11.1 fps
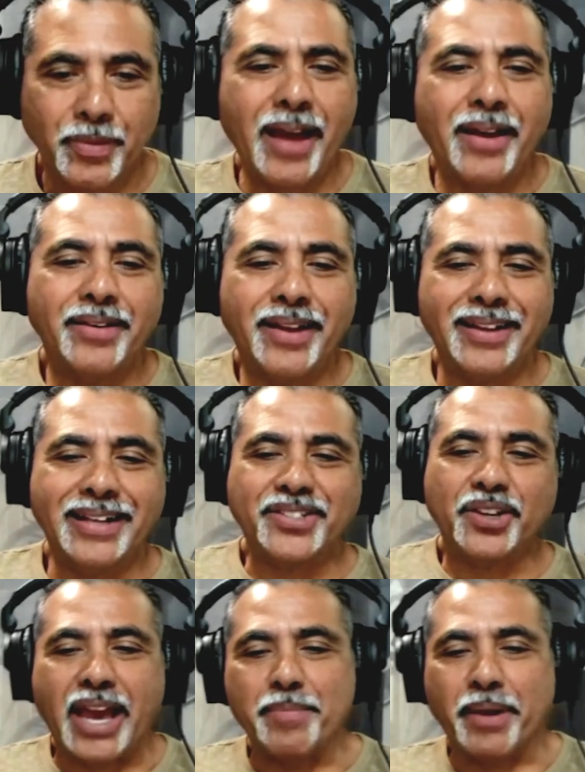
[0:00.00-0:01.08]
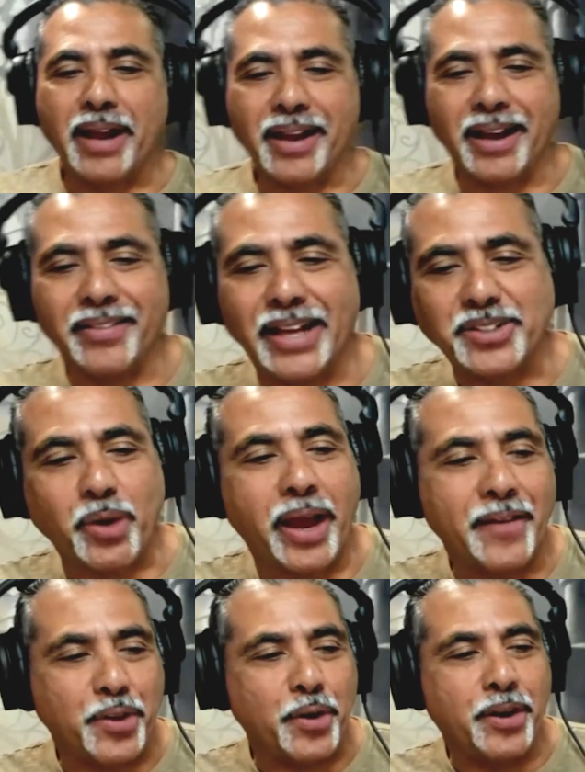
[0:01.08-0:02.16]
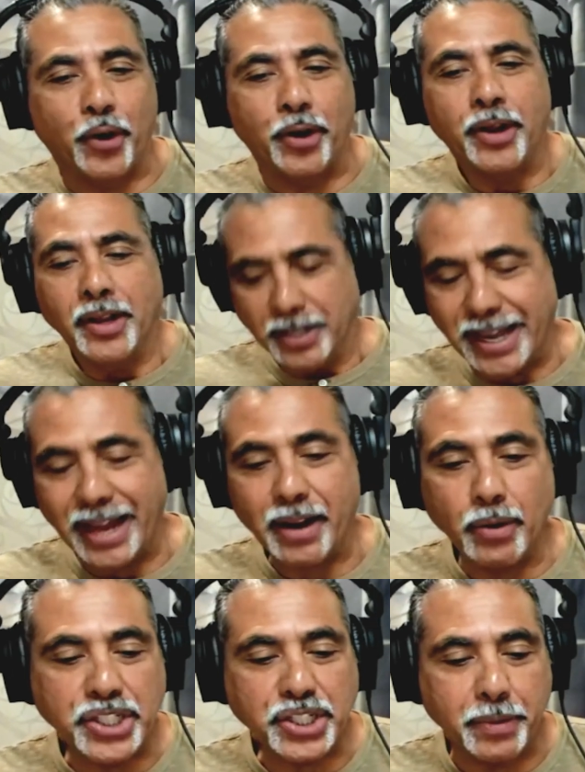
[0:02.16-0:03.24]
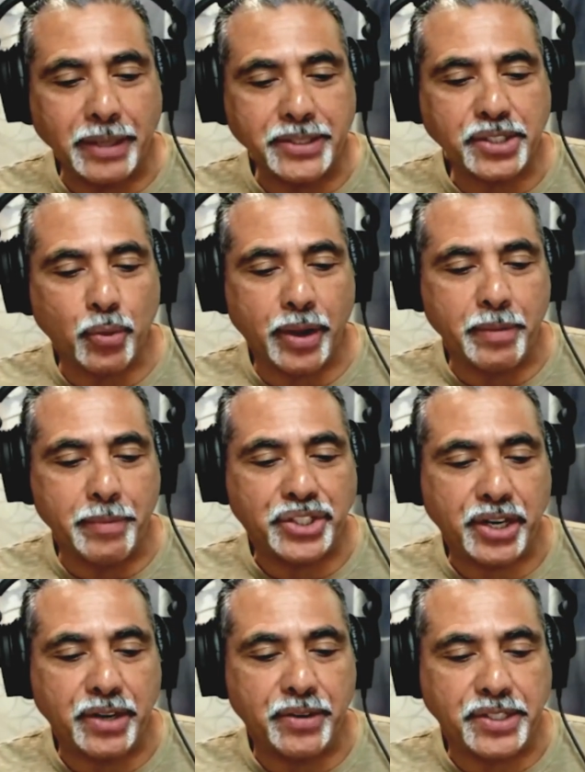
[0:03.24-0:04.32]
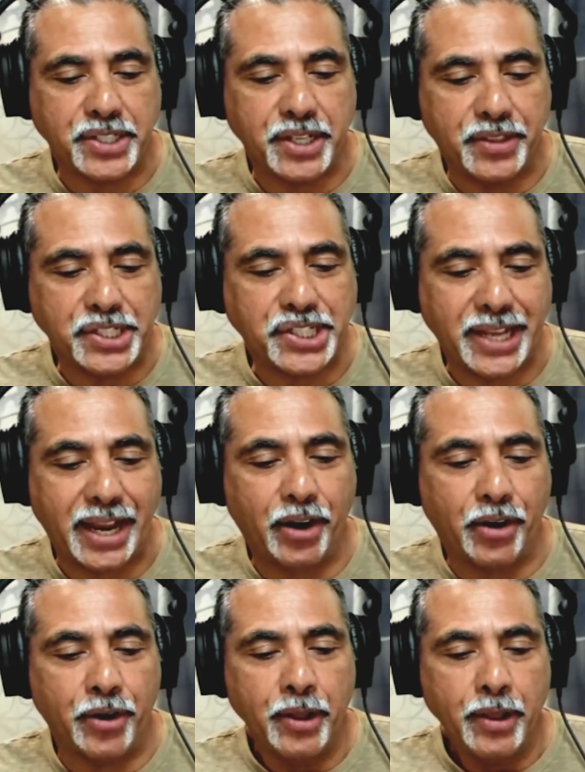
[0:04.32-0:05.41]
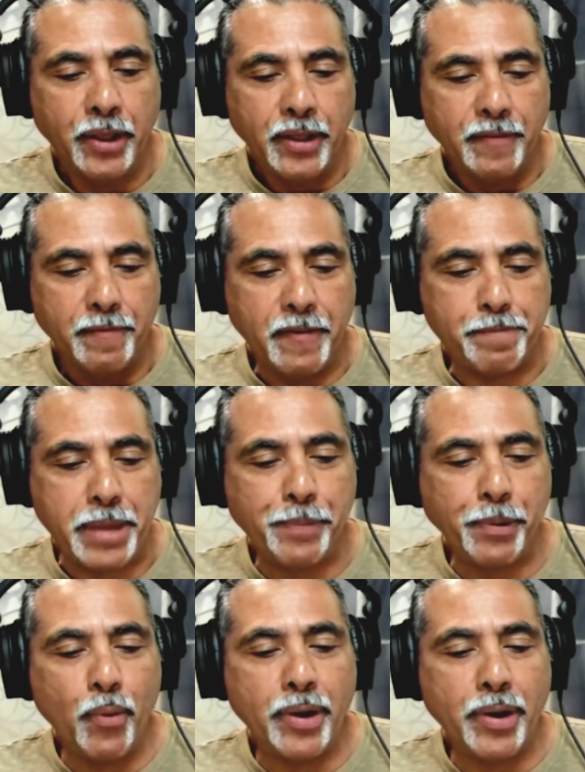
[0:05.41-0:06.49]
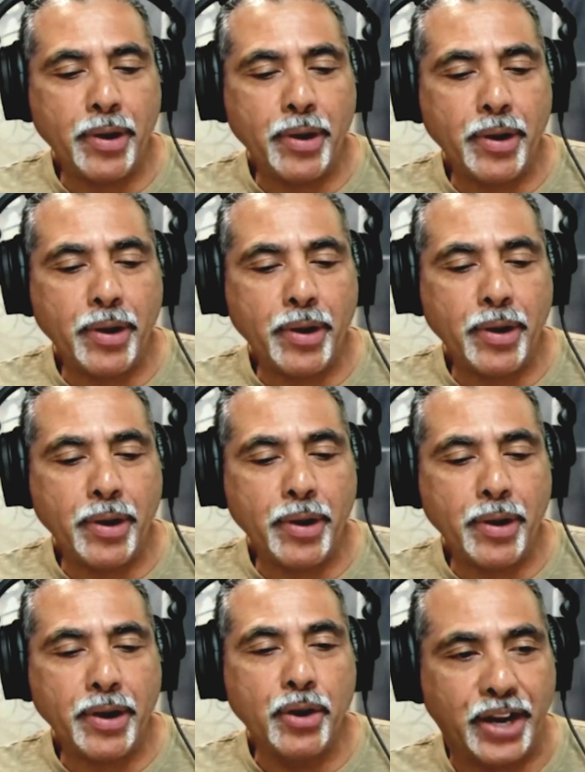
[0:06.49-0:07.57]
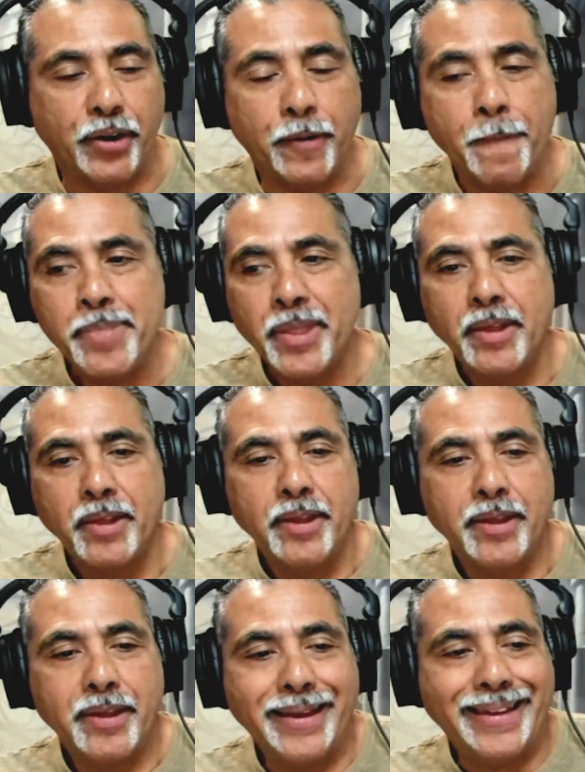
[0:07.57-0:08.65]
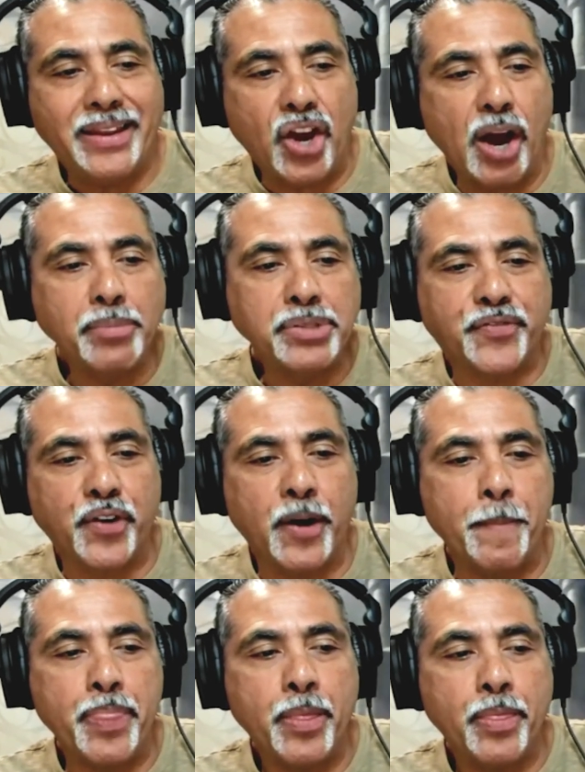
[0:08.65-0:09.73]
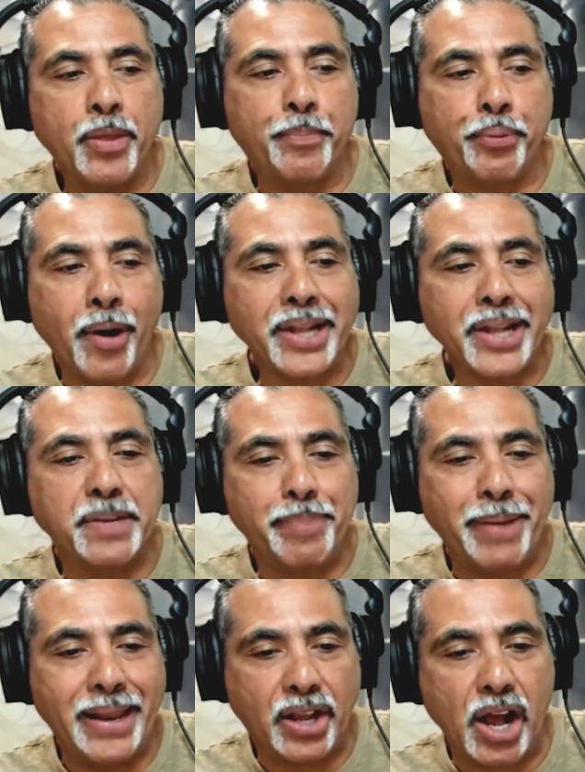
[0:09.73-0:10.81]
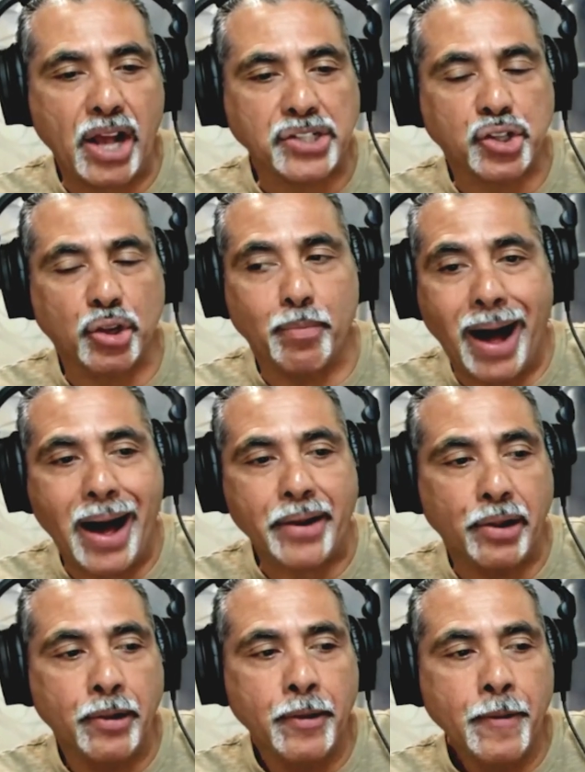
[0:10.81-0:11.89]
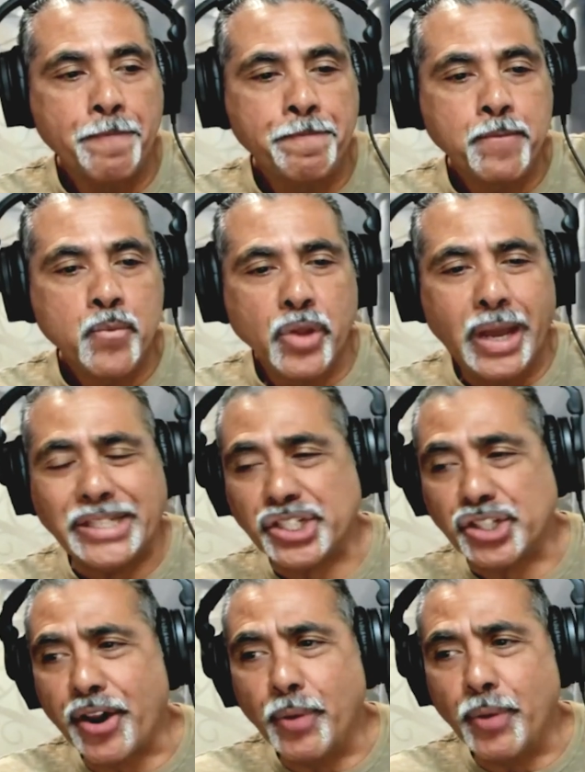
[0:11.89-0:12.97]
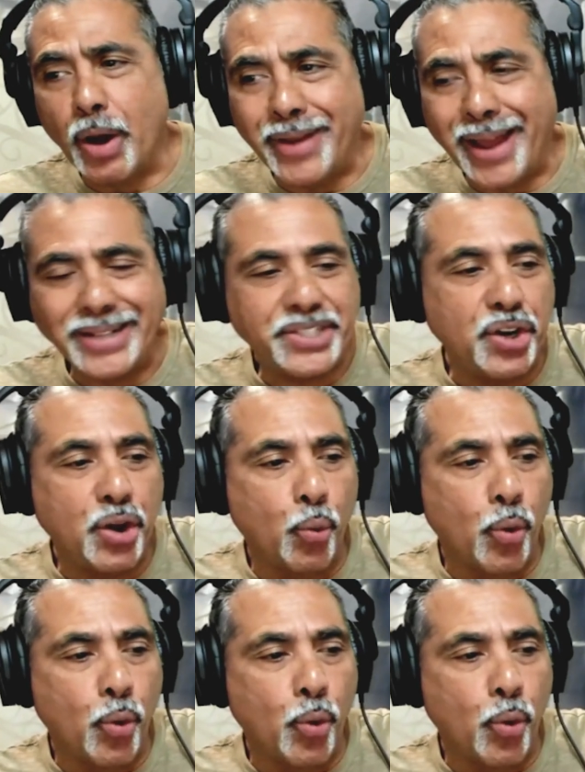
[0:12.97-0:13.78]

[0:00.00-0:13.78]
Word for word: Yeah, it's okay, but I, I that's why I have you here for. Dan, I just I just want to mention this this error. If people want to know the history of this error, it comes from the Protestant Pentecostal model. It started around nineteen oh